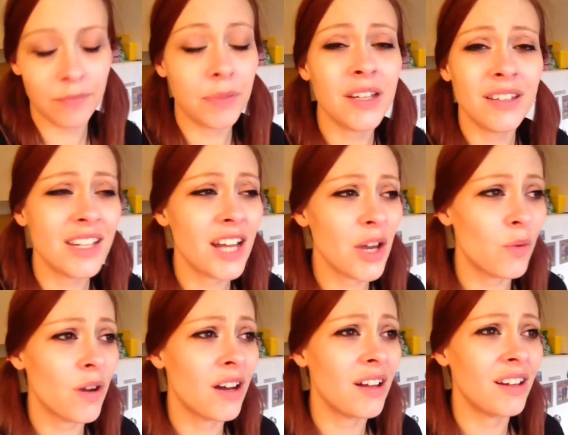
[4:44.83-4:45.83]
But you know
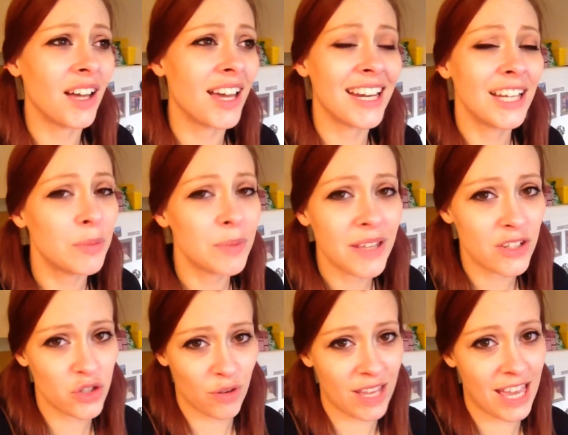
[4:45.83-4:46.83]
what, like a little bit
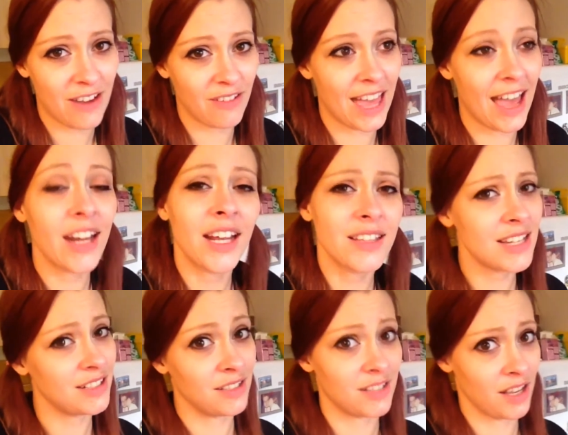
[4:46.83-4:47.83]
of treat here and there, and I
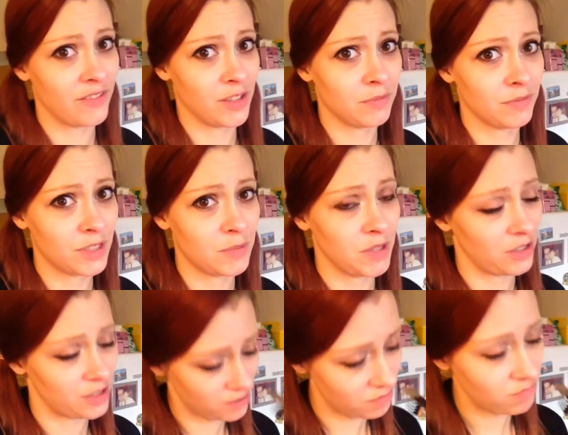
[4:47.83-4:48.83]
did deserve them, to be
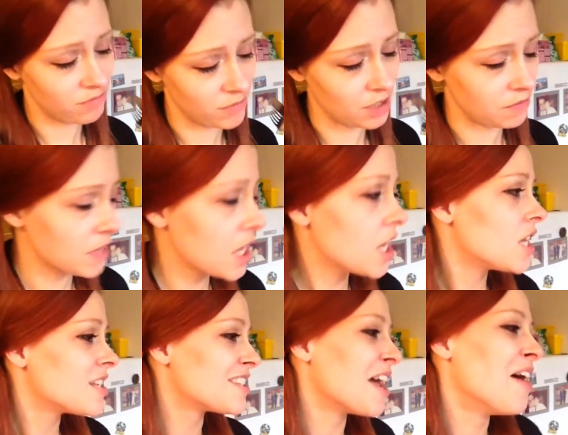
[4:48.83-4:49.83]
honest, you know.
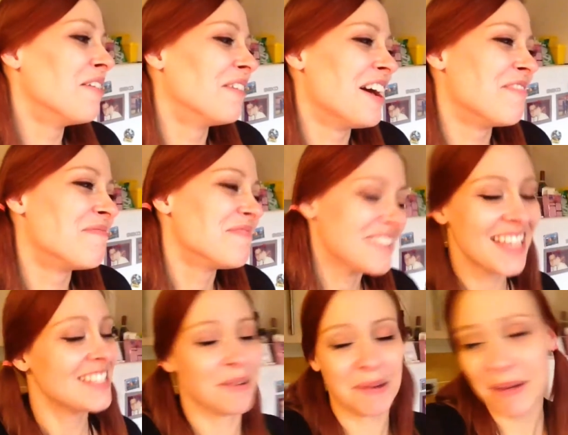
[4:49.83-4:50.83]
So
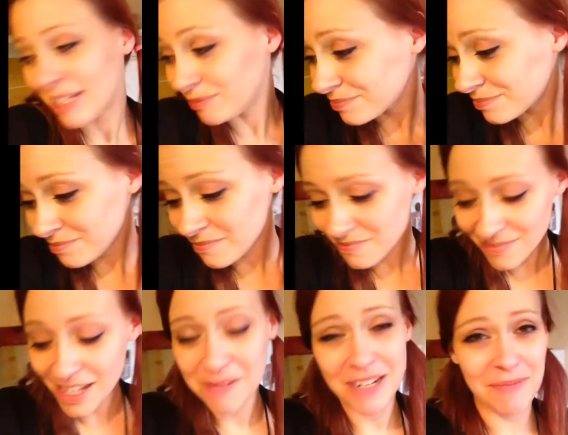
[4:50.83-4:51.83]
sorry,
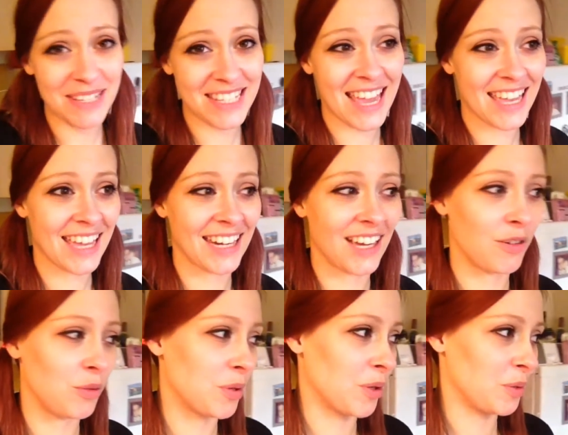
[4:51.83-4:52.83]
I'm gonna have my steak and I
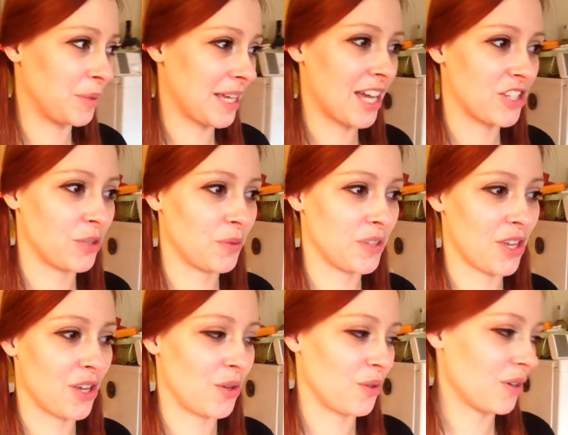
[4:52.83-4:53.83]
will probably catch up with
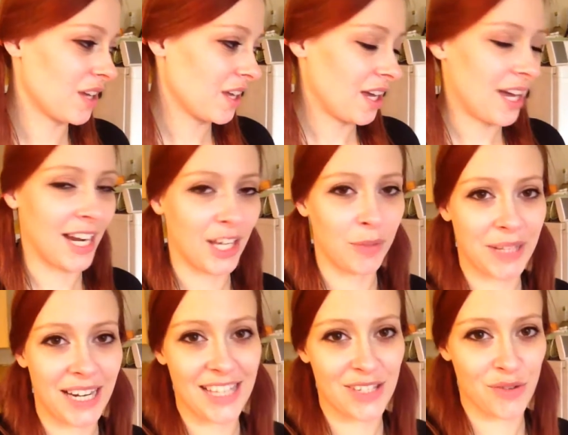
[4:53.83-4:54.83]
you a little
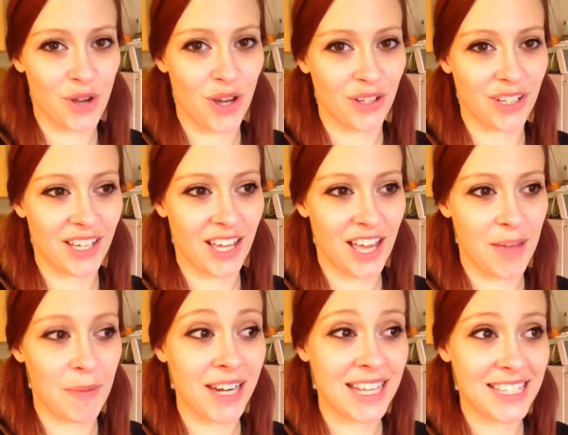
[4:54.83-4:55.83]
bit later on.
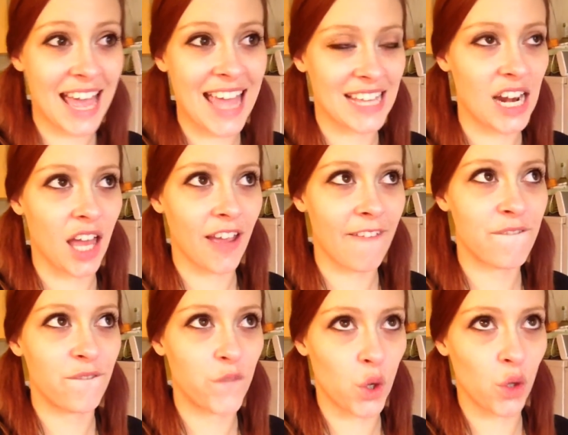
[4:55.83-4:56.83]
I need to edit like
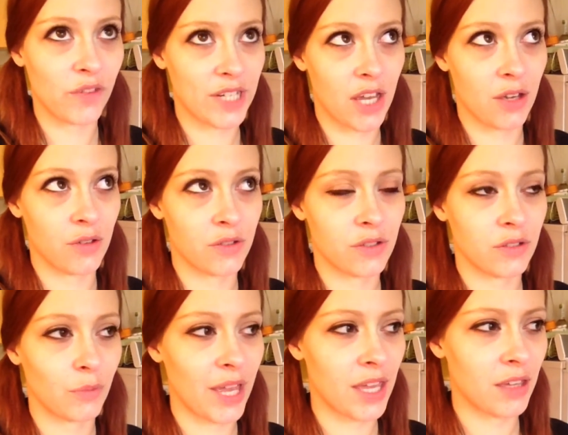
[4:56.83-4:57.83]
4 videos.
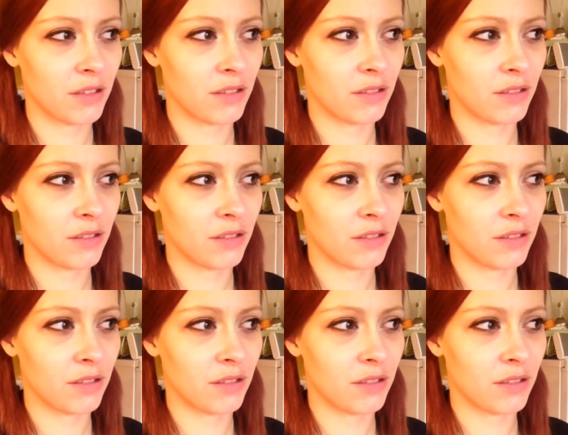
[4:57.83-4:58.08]
Wait,